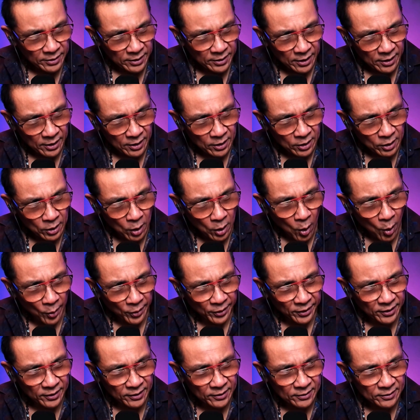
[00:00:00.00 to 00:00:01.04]
right there,
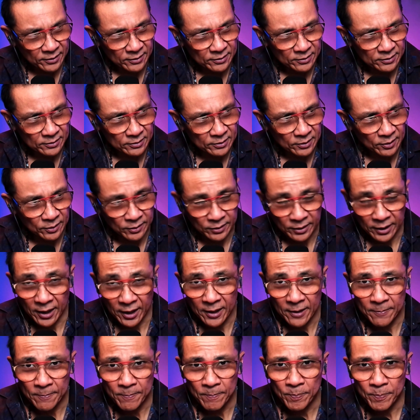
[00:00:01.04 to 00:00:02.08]
kon.
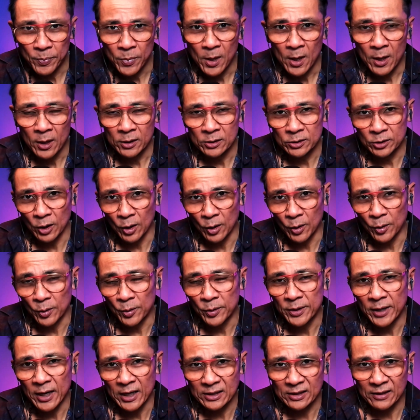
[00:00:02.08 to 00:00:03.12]
Okay?
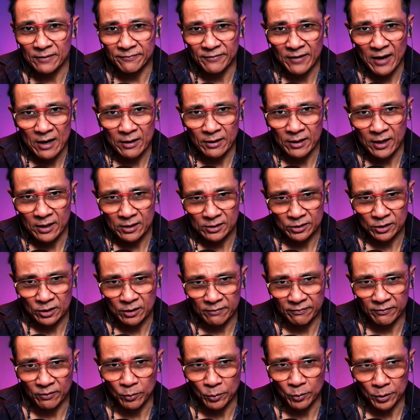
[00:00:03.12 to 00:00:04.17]
So that's the
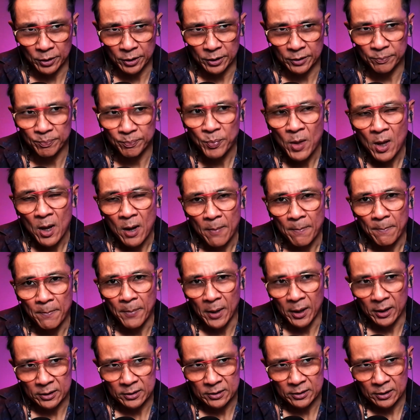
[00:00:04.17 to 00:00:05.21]
foundation of the word.
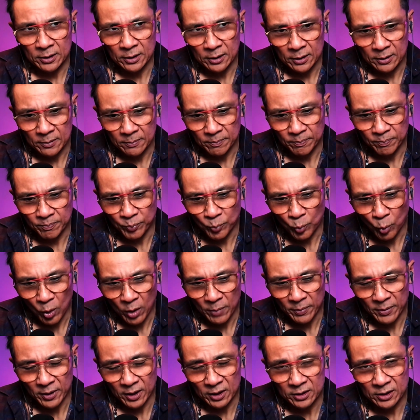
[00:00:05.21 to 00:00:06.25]
But
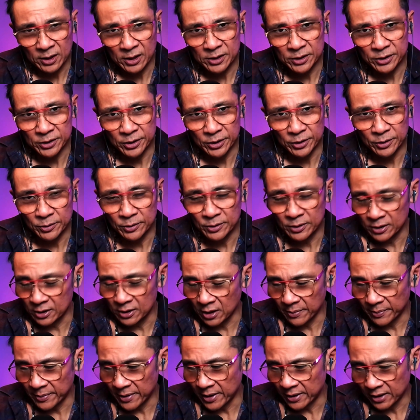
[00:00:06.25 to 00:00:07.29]
what I'm going to teach you
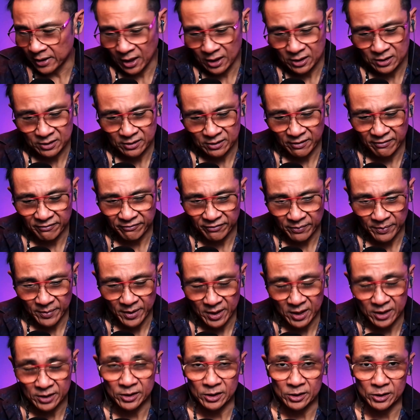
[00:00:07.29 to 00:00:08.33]
is going to be tons of
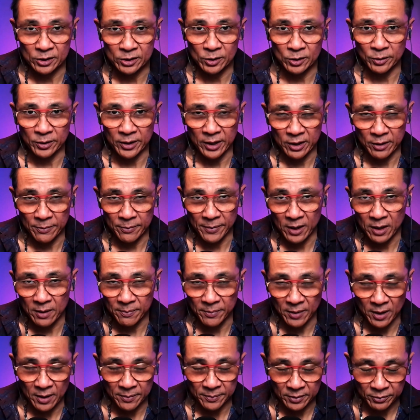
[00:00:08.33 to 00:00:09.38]
information. So get your pen
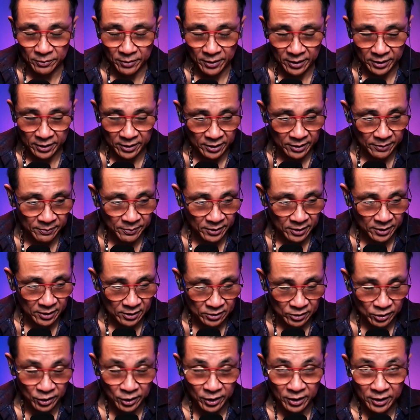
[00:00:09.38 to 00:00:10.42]
and paper ready
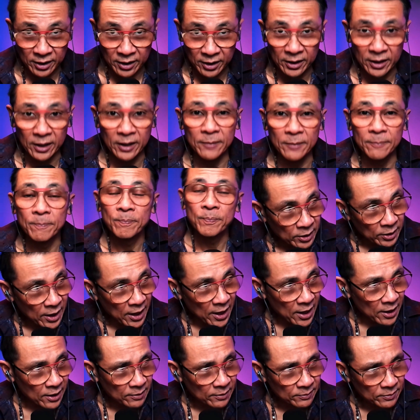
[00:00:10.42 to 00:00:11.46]
because you're going to need it.
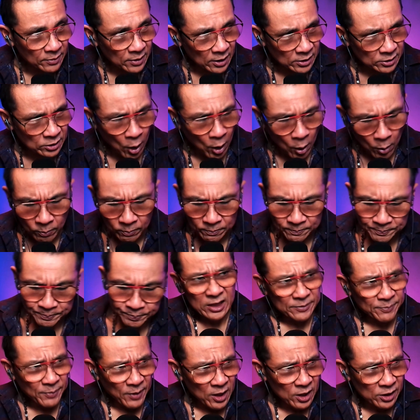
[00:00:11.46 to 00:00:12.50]
Okay, let's go.
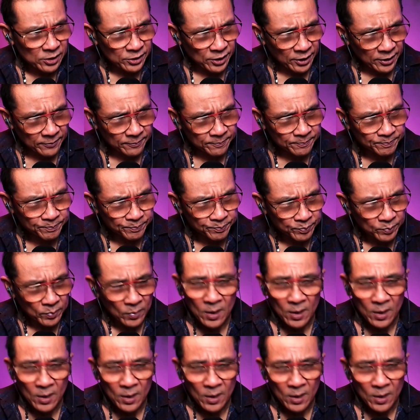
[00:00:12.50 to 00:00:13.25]
This person,